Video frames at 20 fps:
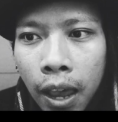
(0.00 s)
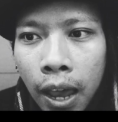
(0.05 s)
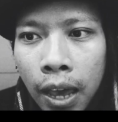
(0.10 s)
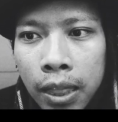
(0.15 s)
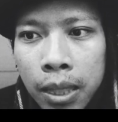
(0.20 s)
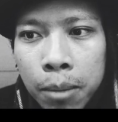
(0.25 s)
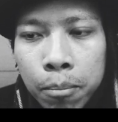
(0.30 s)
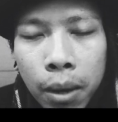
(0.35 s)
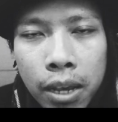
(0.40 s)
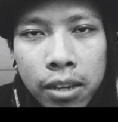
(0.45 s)

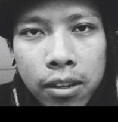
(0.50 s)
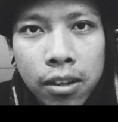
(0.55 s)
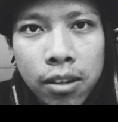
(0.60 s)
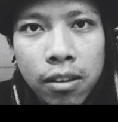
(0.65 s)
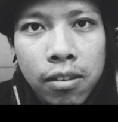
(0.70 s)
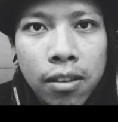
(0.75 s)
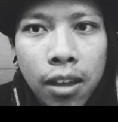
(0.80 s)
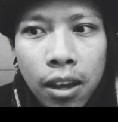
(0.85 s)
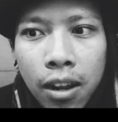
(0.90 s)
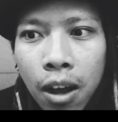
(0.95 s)
And the
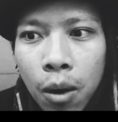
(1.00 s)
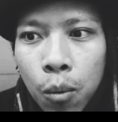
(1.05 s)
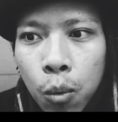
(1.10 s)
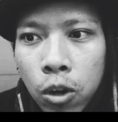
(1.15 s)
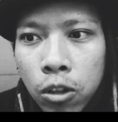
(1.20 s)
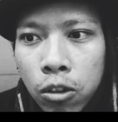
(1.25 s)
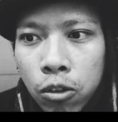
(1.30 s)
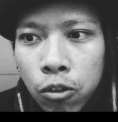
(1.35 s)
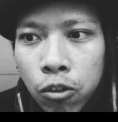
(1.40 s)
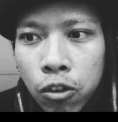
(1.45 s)
message that I
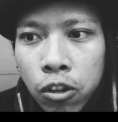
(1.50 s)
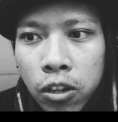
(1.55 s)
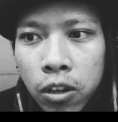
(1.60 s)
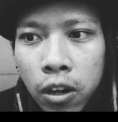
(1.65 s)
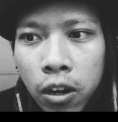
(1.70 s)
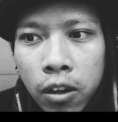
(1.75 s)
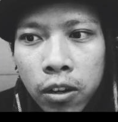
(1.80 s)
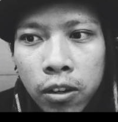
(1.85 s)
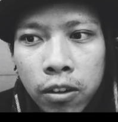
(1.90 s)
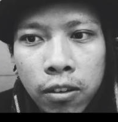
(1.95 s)
want to
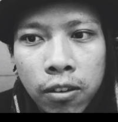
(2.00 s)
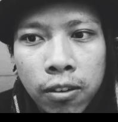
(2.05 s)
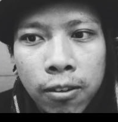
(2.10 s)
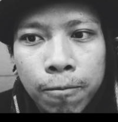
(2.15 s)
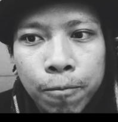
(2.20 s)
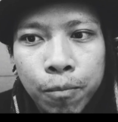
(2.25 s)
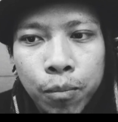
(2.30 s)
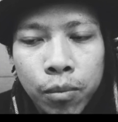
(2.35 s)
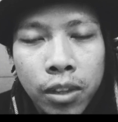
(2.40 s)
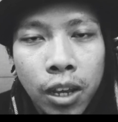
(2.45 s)
share
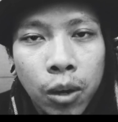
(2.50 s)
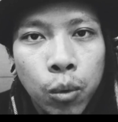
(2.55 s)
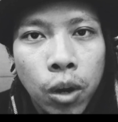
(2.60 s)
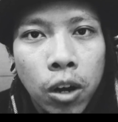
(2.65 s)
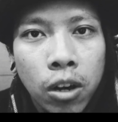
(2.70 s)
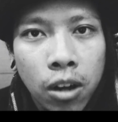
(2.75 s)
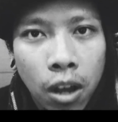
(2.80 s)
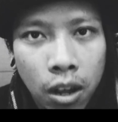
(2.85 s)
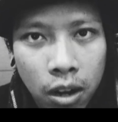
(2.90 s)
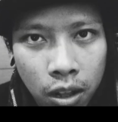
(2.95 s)
is that
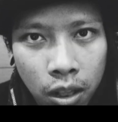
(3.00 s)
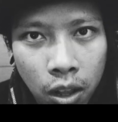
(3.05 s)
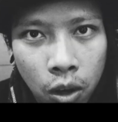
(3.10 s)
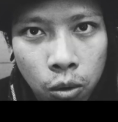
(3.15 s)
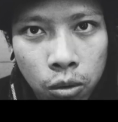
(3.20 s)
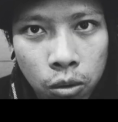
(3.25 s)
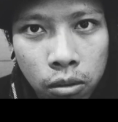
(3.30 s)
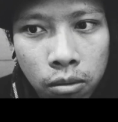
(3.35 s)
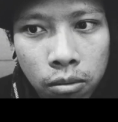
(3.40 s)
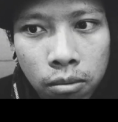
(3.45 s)
we are not
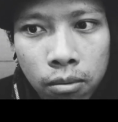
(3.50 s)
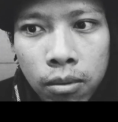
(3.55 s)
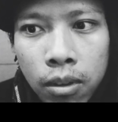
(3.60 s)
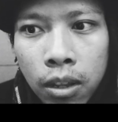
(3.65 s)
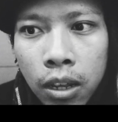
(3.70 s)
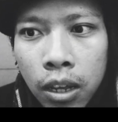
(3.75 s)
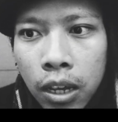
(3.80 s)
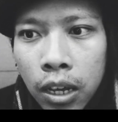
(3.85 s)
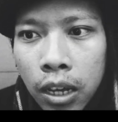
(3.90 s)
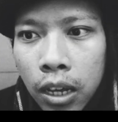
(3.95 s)
alone.
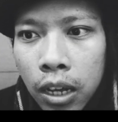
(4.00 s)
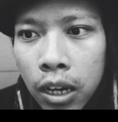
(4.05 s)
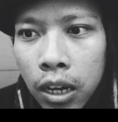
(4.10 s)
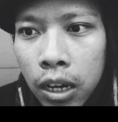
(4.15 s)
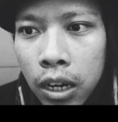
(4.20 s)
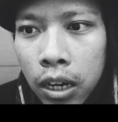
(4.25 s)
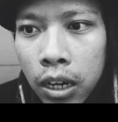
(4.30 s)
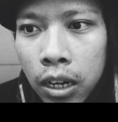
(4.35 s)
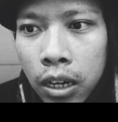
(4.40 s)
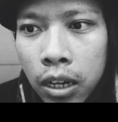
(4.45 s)

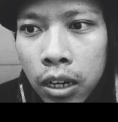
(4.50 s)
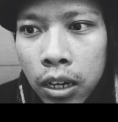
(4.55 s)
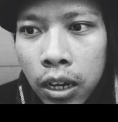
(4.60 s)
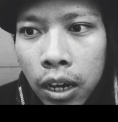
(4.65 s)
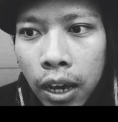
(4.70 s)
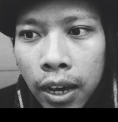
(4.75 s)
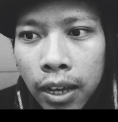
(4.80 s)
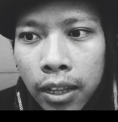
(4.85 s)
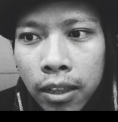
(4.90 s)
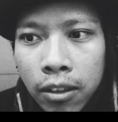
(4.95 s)

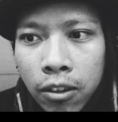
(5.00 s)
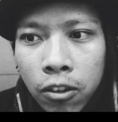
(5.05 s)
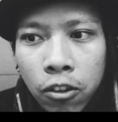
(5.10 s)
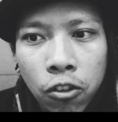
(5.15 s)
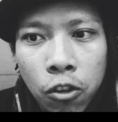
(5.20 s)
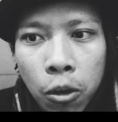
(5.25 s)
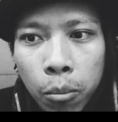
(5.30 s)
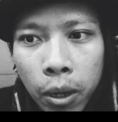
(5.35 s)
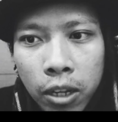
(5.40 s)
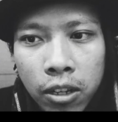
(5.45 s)
And
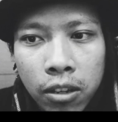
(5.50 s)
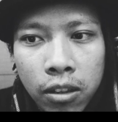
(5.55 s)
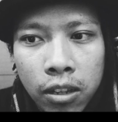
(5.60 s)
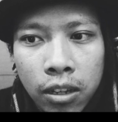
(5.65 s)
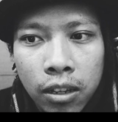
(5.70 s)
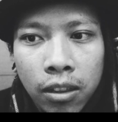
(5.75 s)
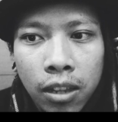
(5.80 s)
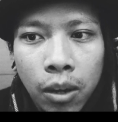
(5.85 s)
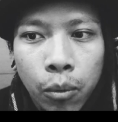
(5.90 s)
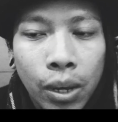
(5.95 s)
there's so much
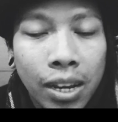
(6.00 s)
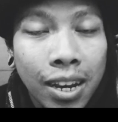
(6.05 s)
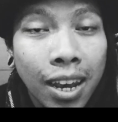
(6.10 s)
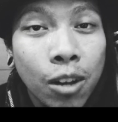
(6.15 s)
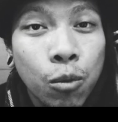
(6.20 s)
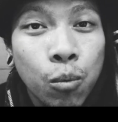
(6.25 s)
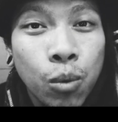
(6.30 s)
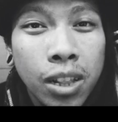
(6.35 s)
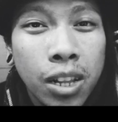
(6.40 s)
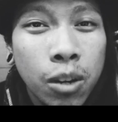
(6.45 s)
thing that we
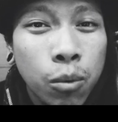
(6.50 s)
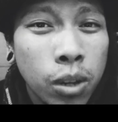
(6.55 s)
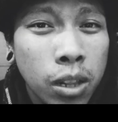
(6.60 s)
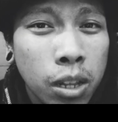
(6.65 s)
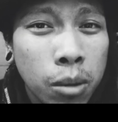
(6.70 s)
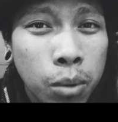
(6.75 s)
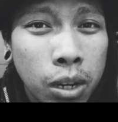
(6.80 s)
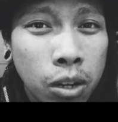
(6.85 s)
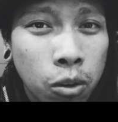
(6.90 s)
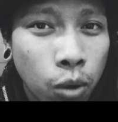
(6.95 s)
can really,
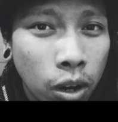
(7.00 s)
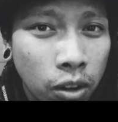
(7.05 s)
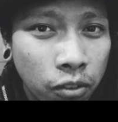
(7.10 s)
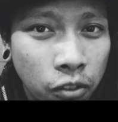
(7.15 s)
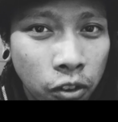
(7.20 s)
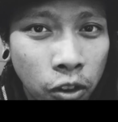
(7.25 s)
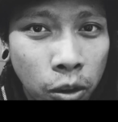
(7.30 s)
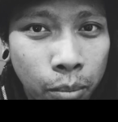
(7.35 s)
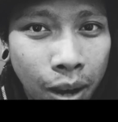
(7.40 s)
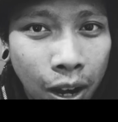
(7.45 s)
really be
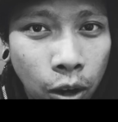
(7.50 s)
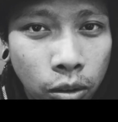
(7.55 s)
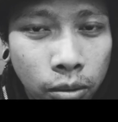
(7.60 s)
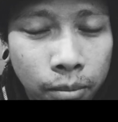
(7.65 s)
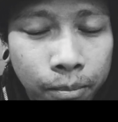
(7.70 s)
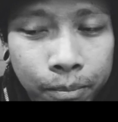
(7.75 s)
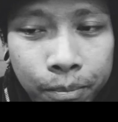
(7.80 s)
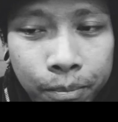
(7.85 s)
grateful about.